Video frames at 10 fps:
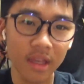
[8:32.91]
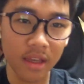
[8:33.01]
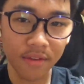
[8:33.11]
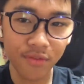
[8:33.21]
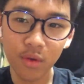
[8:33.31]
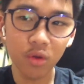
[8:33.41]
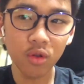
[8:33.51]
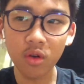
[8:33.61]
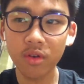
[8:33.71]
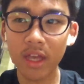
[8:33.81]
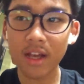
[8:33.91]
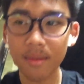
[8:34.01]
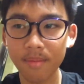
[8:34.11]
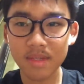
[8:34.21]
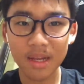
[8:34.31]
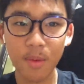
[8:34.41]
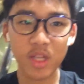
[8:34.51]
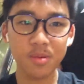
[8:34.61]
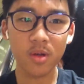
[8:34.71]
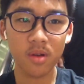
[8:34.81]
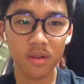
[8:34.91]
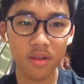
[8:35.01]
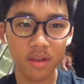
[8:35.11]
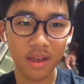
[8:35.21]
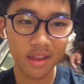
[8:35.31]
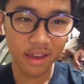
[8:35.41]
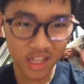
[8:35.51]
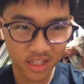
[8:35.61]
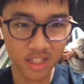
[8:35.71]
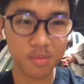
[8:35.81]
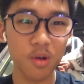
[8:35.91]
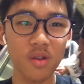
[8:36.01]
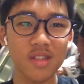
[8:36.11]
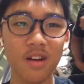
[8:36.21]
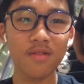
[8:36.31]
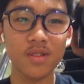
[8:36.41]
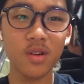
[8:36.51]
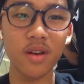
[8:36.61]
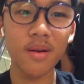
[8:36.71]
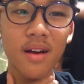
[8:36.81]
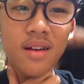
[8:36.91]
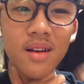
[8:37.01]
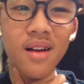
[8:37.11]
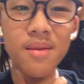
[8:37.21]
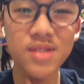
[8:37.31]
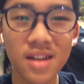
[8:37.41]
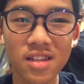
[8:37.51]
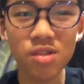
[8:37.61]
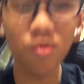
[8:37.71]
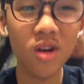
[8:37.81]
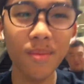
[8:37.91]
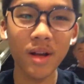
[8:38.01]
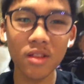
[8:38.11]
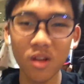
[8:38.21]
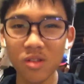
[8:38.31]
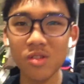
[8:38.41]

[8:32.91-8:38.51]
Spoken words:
If you don't know, you can come Singapore explore yourself. Sorry, I just woke up and can't talk.